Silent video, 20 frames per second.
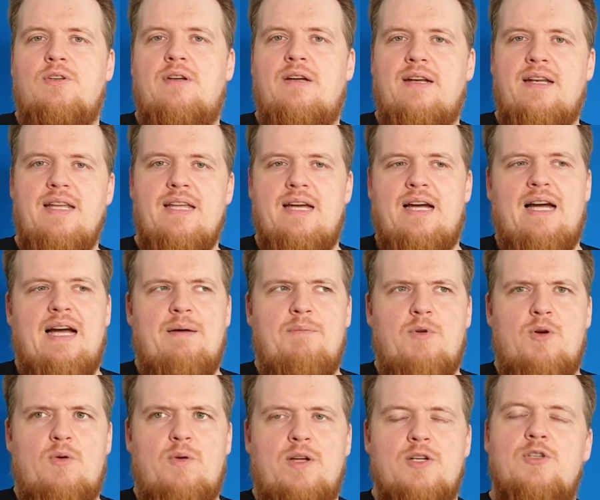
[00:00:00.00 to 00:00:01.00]
Korea. I'm
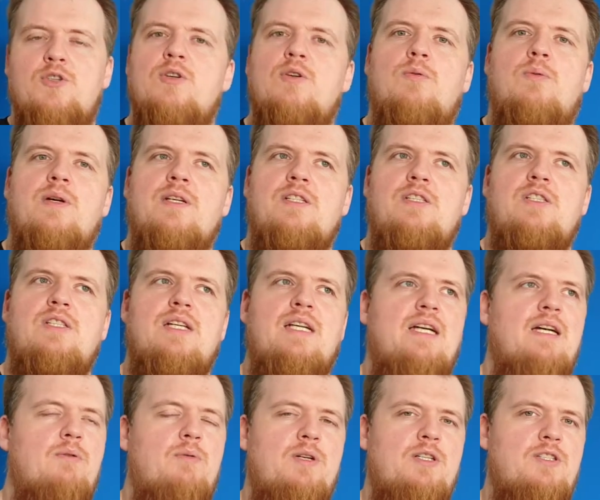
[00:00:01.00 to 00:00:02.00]
not quite sure
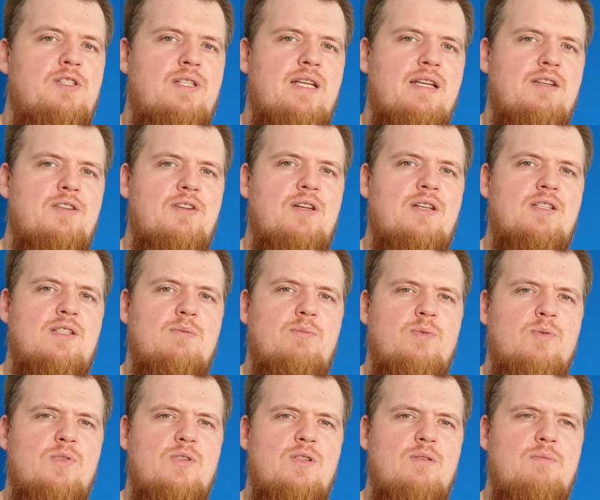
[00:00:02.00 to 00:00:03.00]
which century it's
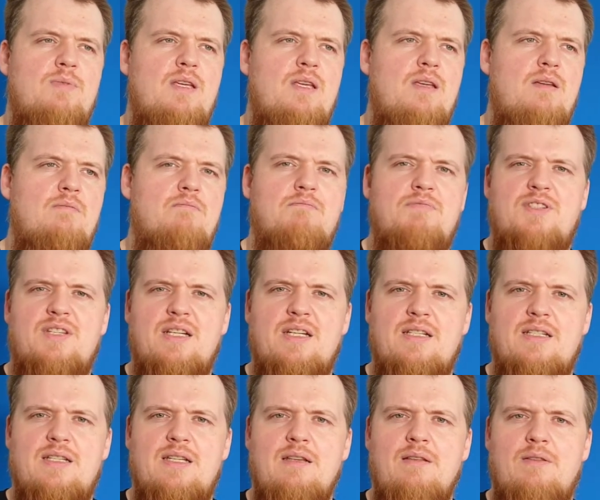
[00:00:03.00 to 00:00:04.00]
supposed to be,
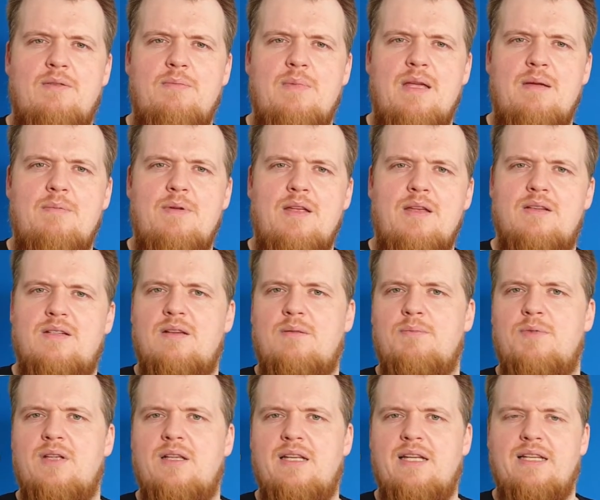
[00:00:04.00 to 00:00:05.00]
16th maybe,
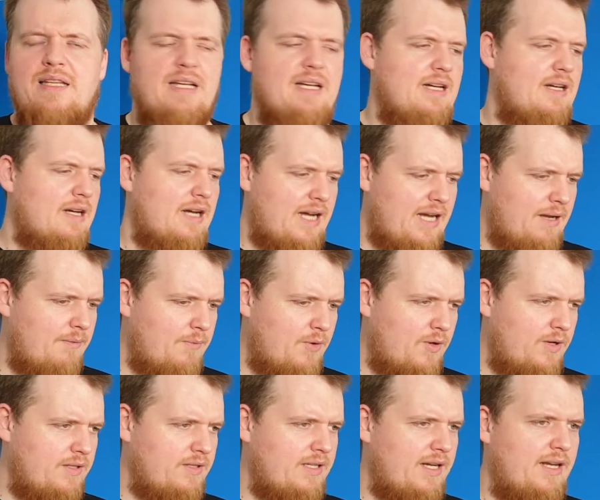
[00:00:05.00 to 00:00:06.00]
something like that. I am
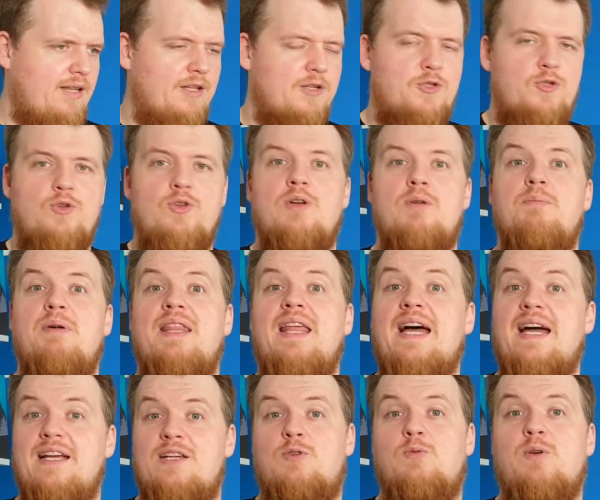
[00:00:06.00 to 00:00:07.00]
not entirely sure, but
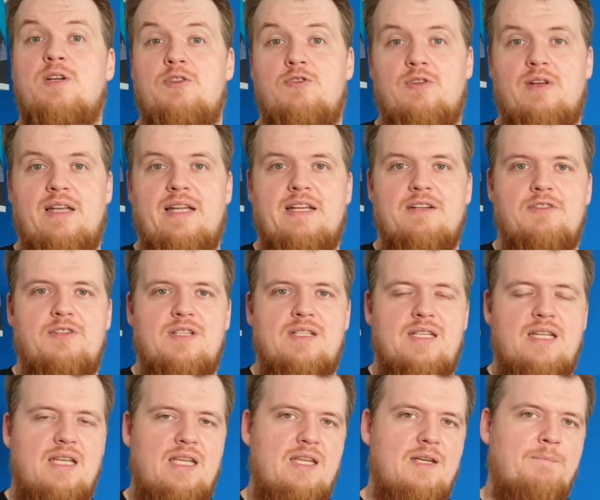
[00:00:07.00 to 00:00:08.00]
that is what is really
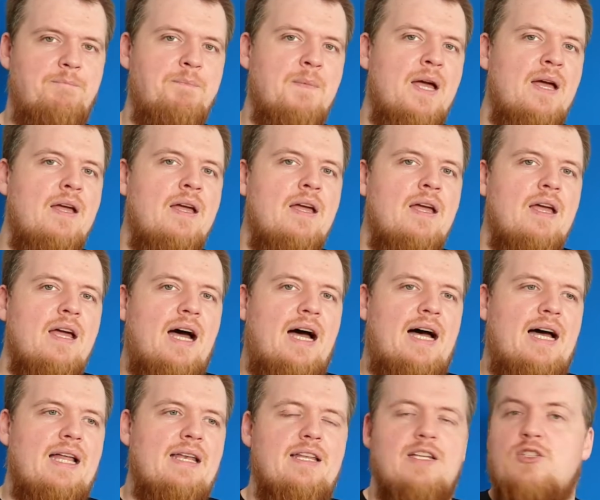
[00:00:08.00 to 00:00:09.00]
interesting here.
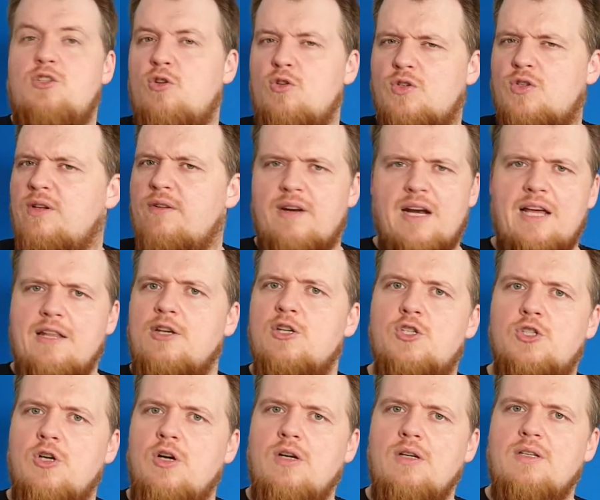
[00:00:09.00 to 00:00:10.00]
And it's also a rather
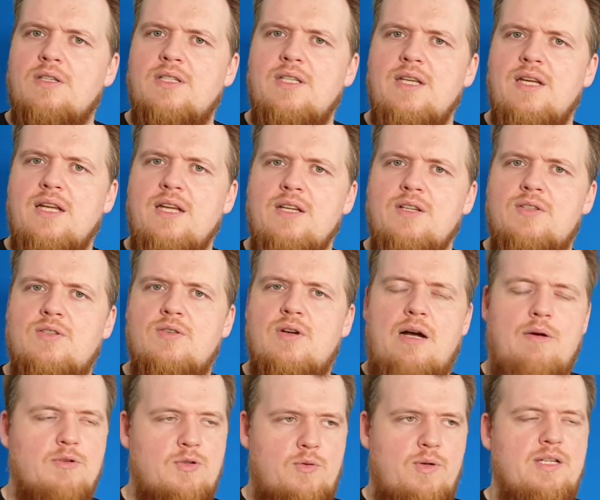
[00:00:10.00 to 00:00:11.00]
short series, so
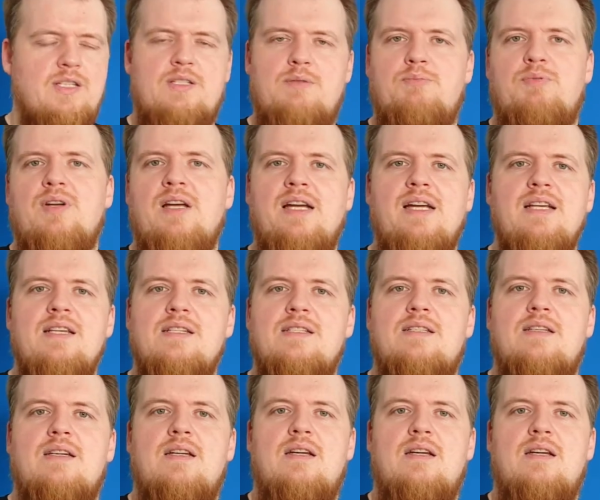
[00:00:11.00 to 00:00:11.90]
I was quite surprised.